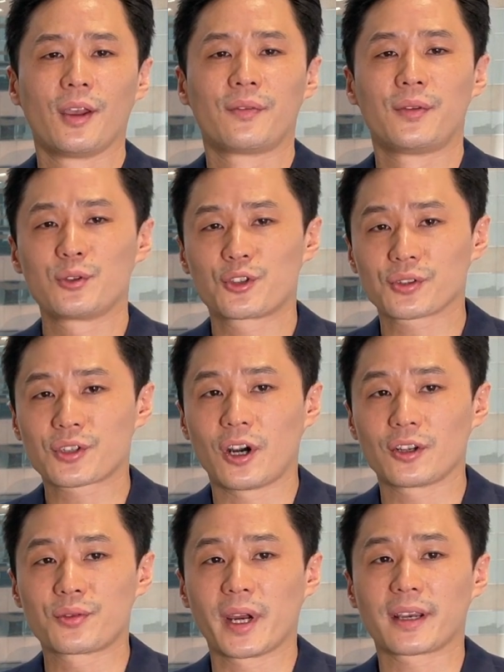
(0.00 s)
Futures
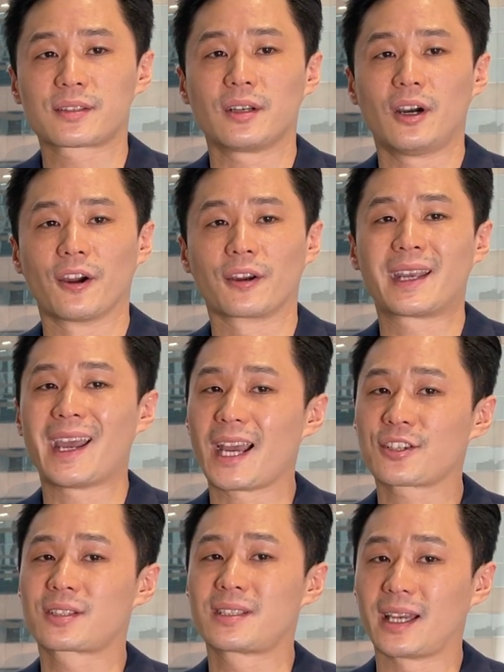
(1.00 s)
contracts are
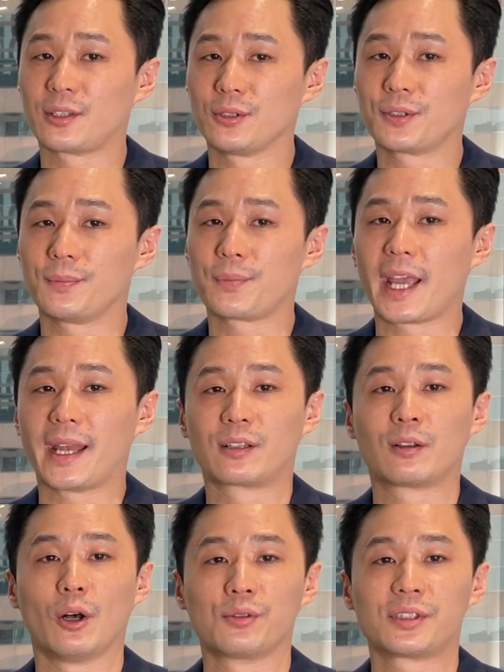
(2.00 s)
cash settled
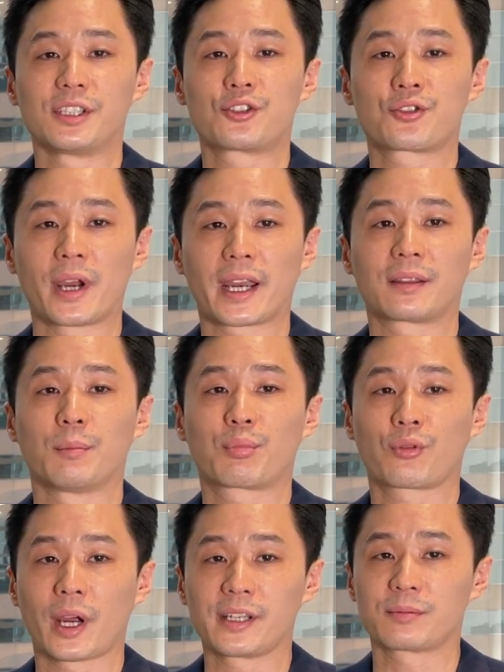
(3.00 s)
and closely track the
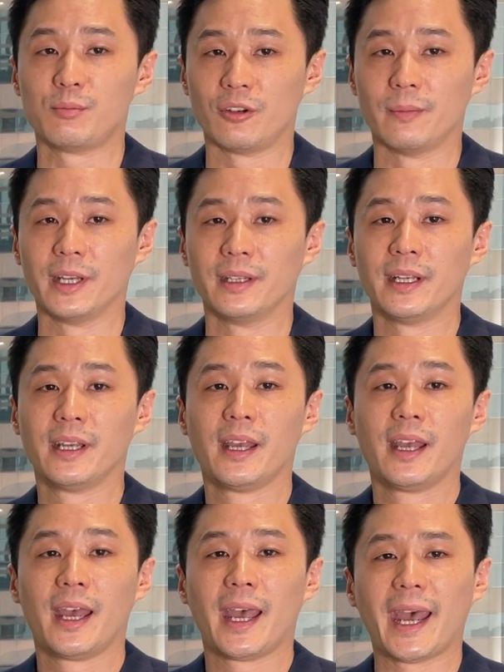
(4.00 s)
price movement
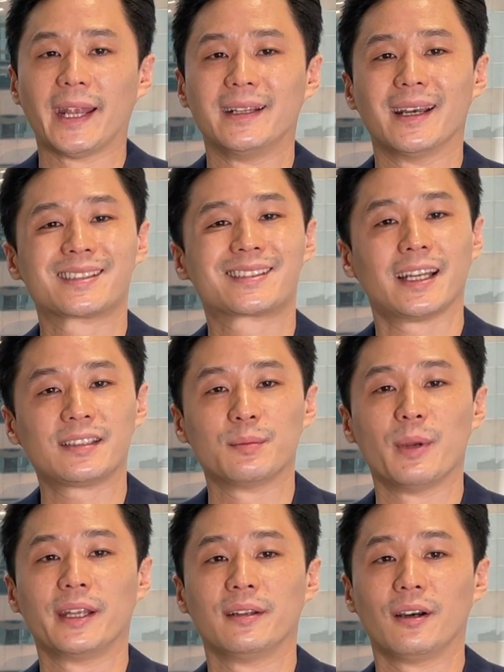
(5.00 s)
and
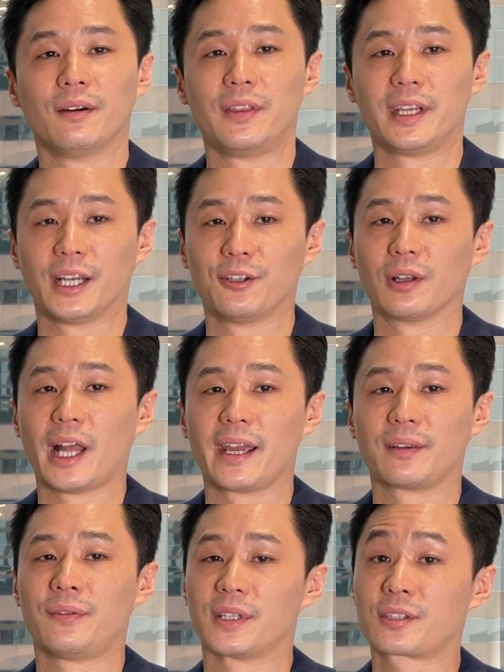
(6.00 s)
sentiment of the
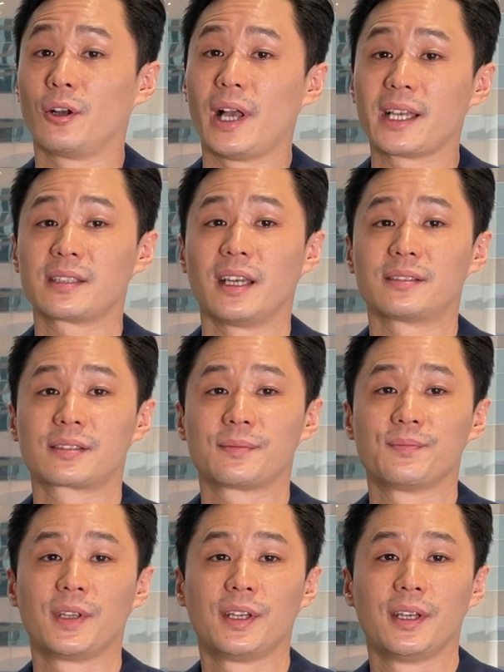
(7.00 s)
underlying physical assets,
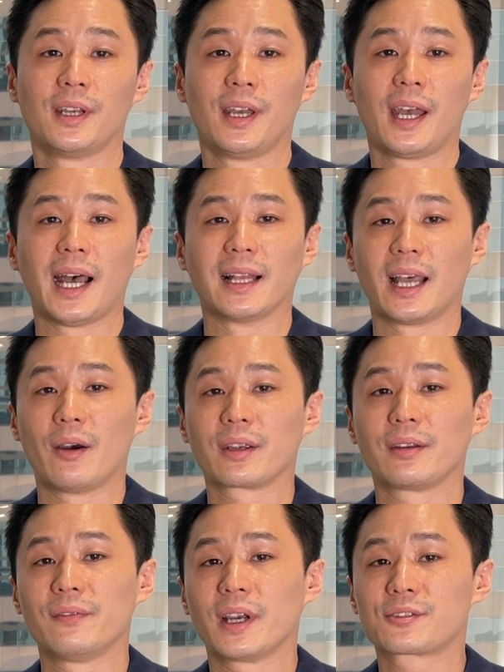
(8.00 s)

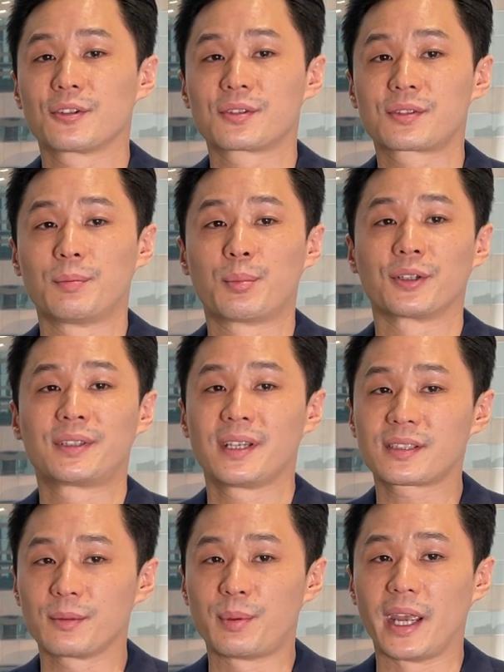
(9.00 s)
allowing investors to
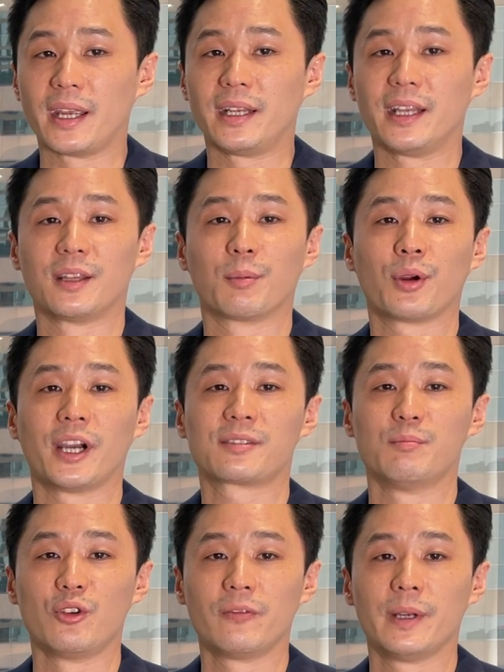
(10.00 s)
participate in the
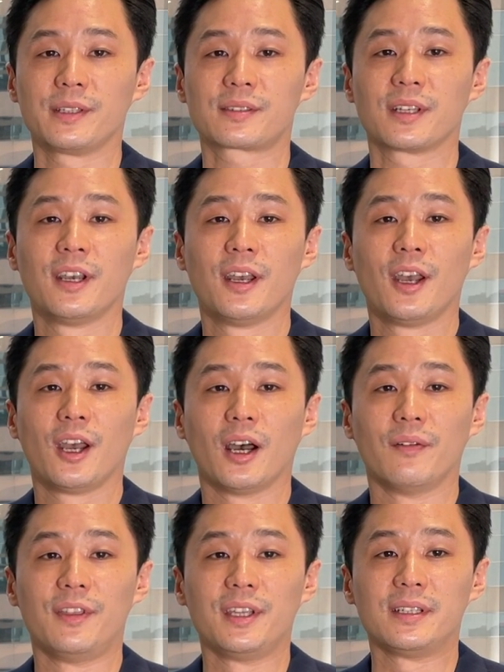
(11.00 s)
price movements
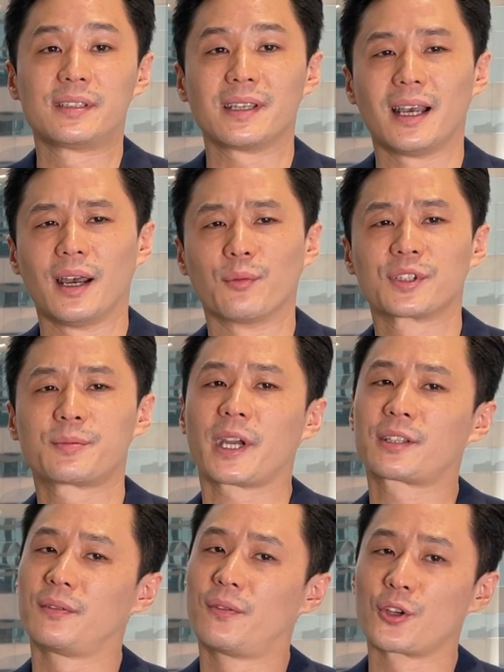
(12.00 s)
of these
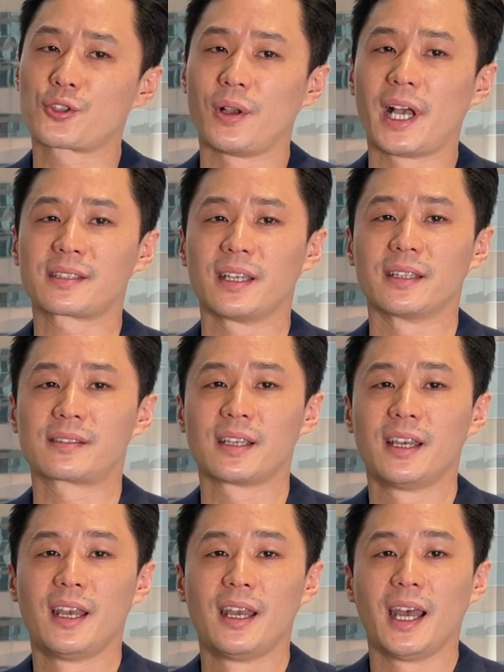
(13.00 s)
respective virtual assets
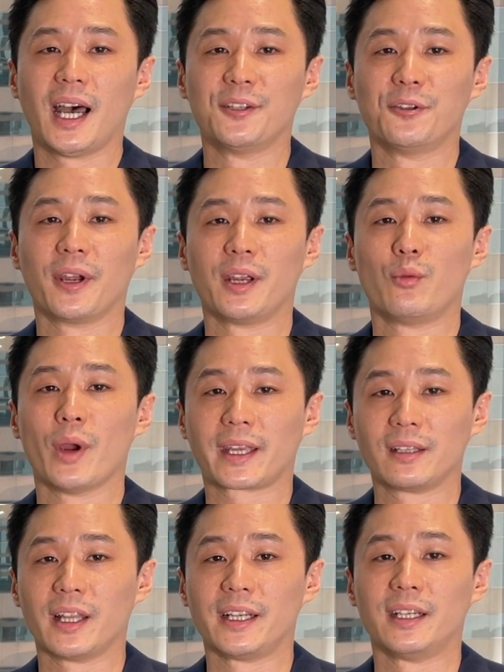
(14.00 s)
under a
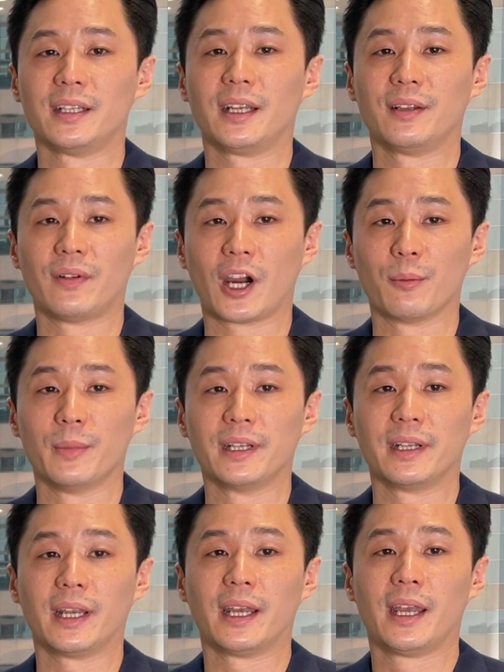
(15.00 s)
regulated
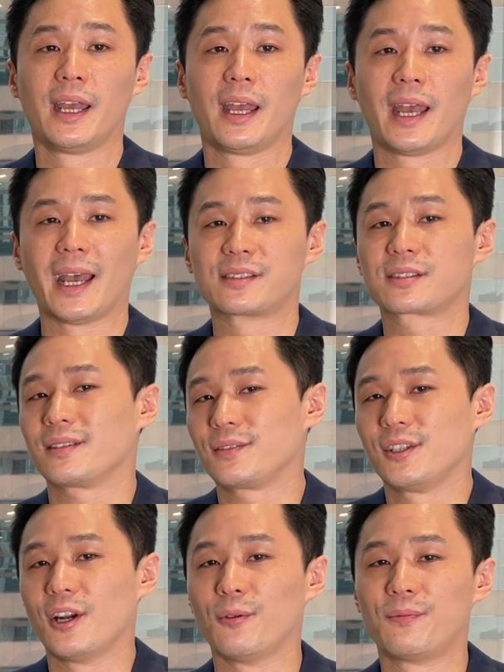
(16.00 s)
environment, as
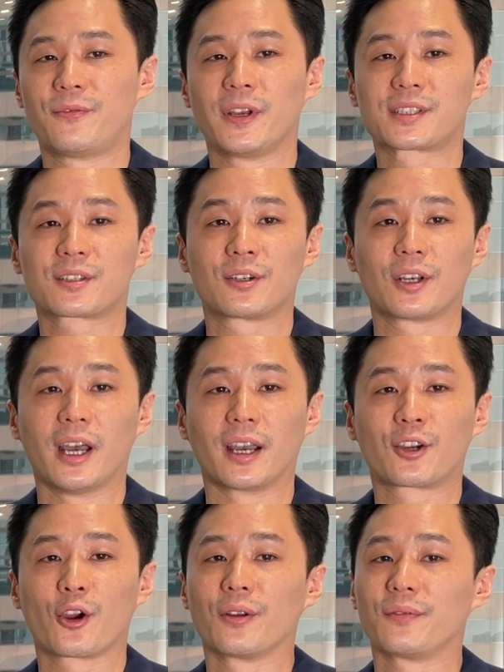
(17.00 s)

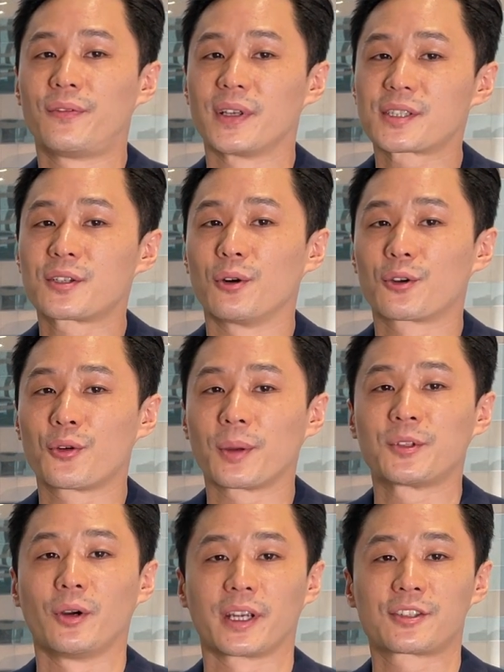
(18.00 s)
current physical
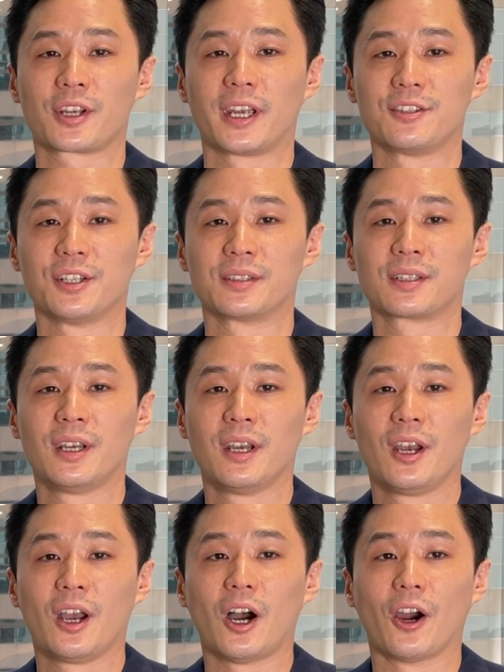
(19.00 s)
crypto exchanges
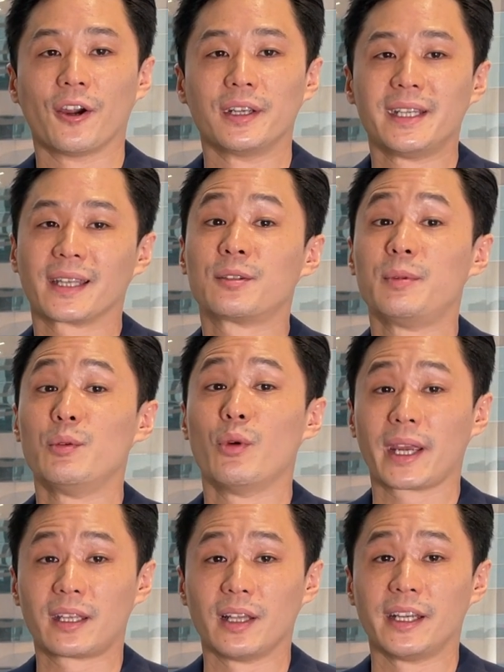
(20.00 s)
are yet to be
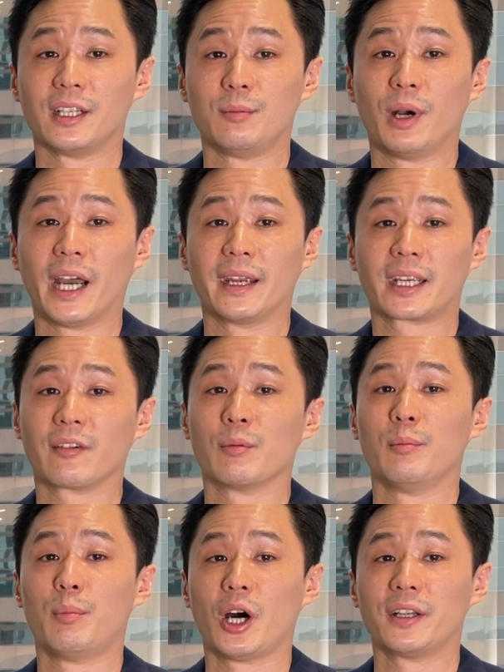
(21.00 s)
regulated by
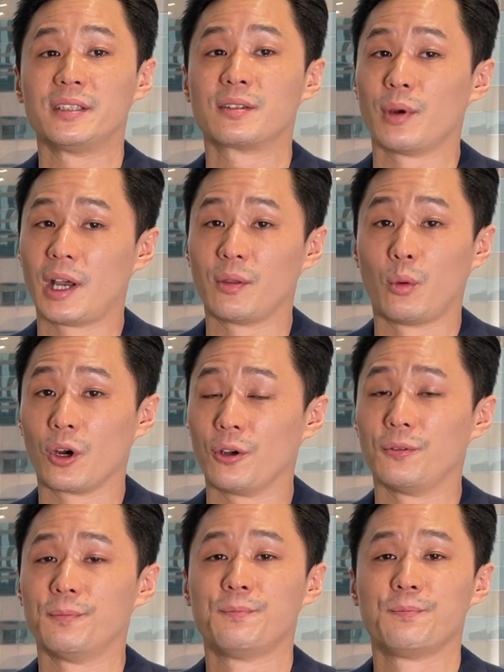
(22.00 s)
government bodies around the world.